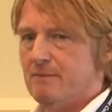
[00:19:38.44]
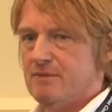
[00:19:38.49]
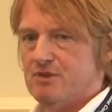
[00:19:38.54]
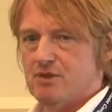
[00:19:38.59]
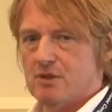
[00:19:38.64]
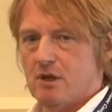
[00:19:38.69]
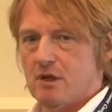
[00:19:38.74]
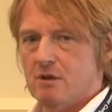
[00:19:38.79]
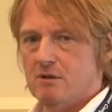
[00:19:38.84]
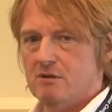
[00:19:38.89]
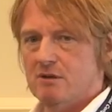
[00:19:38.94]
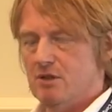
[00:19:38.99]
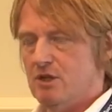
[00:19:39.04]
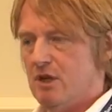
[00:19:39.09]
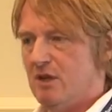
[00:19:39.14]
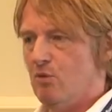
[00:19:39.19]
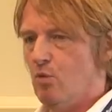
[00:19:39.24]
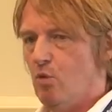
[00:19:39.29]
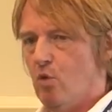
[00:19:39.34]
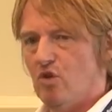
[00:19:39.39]
So, you know,
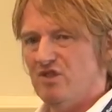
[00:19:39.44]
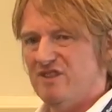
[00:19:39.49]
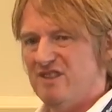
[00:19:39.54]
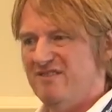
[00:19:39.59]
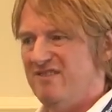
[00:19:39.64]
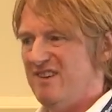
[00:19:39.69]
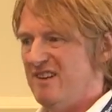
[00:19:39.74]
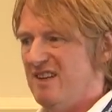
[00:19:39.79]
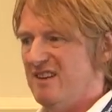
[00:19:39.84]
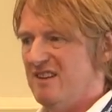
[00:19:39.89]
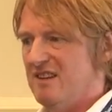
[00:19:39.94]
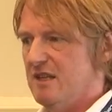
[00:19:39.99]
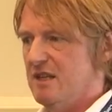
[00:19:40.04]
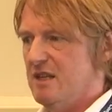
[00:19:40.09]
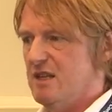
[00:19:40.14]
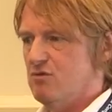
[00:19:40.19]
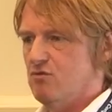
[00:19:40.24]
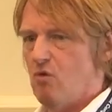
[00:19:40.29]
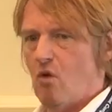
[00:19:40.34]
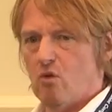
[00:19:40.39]
what if
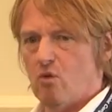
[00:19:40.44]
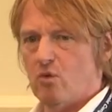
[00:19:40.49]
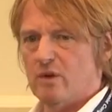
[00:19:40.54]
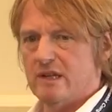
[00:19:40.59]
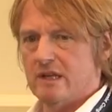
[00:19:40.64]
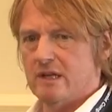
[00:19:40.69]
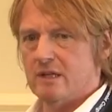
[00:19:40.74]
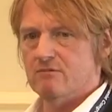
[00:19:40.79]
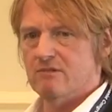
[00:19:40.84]
anything is wrong with it?